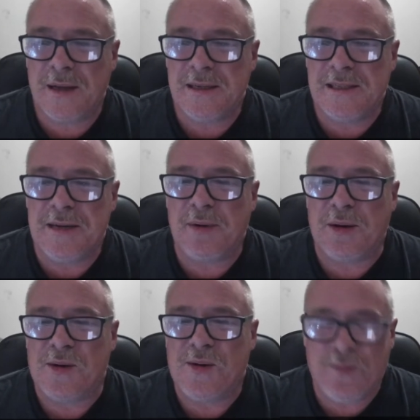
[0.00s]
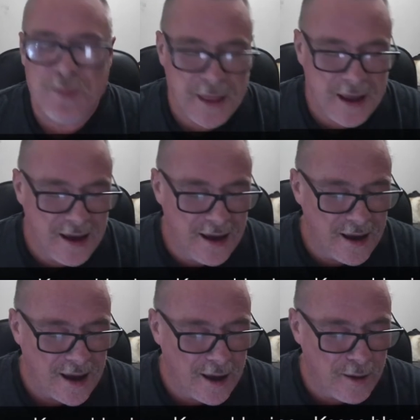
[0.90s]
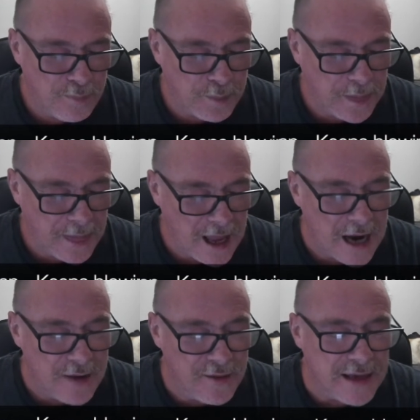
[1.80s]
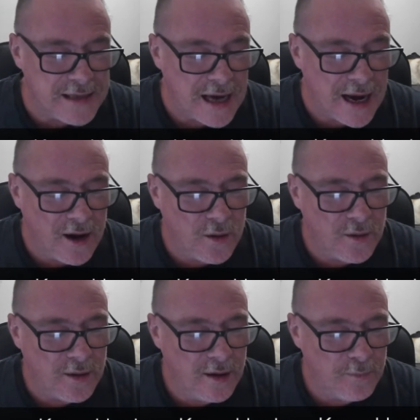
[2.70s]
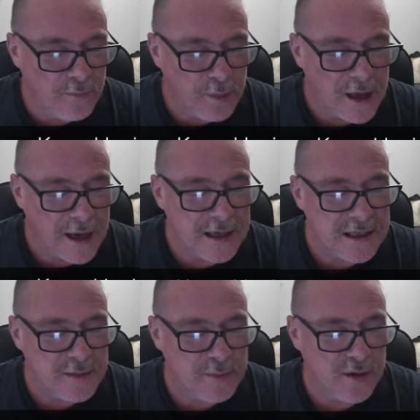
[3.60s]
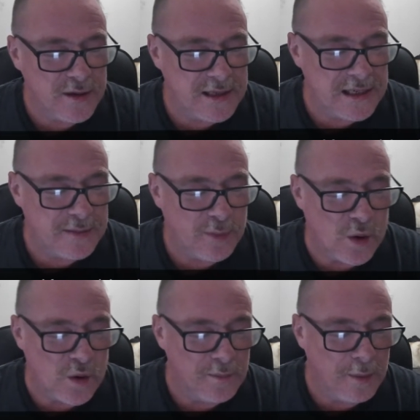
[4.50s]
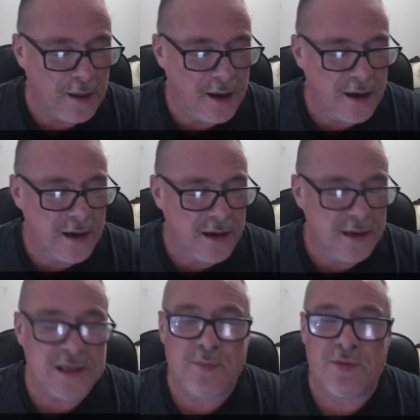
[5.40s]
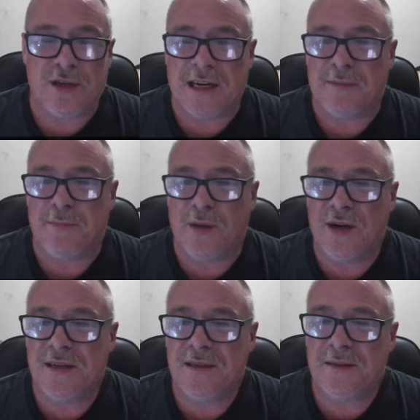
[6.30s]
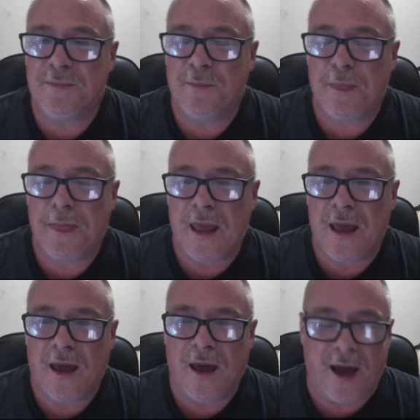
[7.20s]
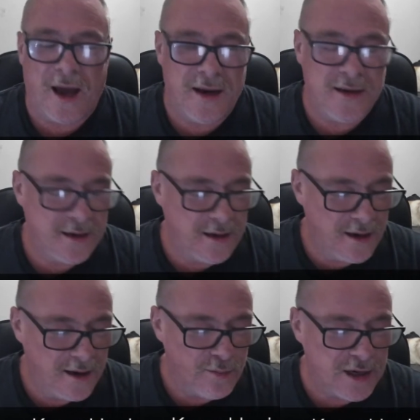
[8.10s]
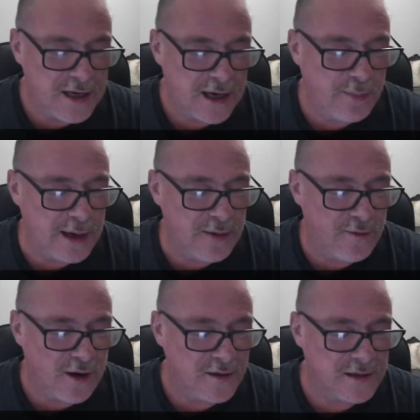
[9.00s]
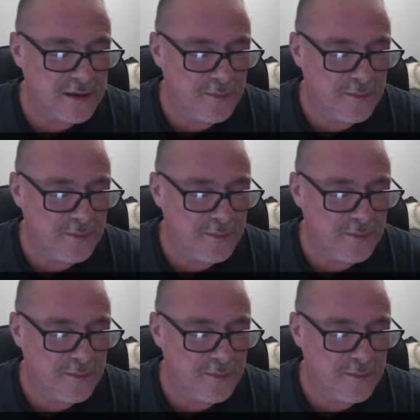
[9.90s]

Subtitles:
Typical. And that's how a conspiracy is born. To protect murders and protect pedophiles.